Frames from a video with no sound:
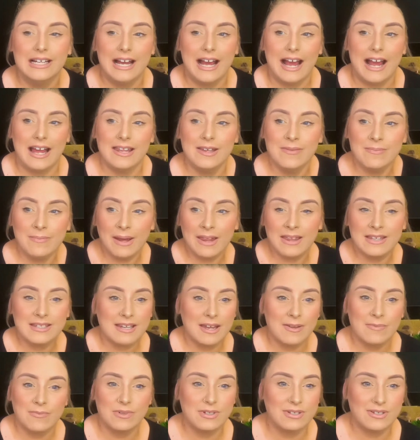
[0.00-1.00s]
and then by the
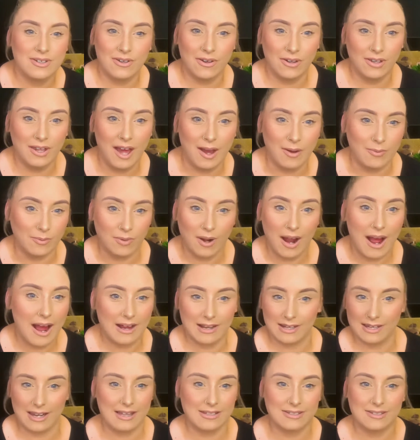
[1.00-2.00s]
time we'd done all that, we're at
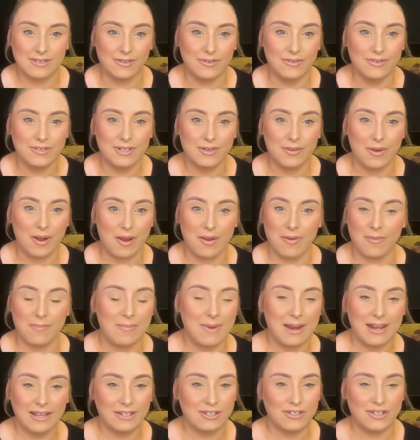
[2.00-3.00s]
Glasgow, so it
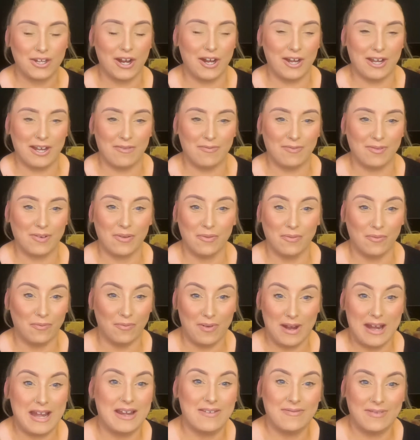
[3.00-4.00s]
made the journey go
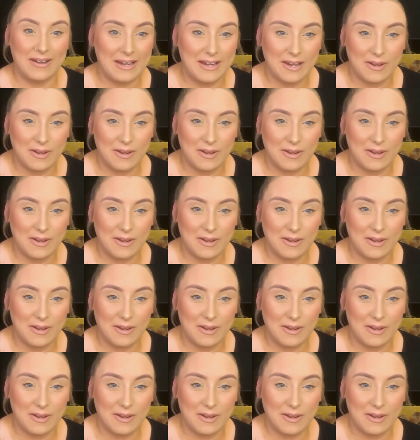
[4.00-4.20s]
really, really